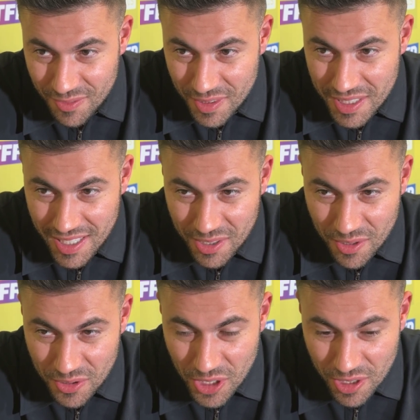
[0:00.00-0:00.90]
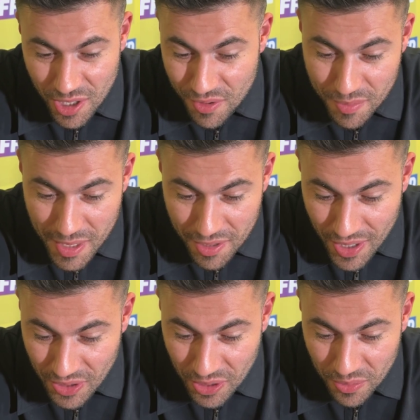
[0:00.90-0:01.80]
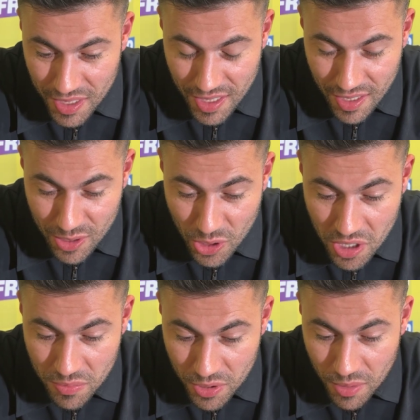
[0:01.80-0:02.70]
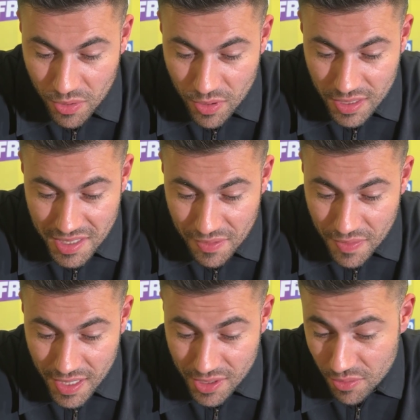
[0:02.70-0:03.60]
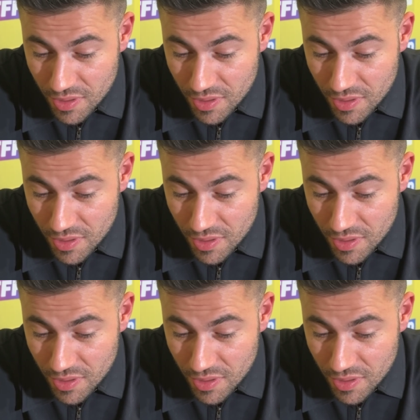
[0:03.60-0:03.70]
He's taking on Zurdo Ramirez, who is a top quality fighter,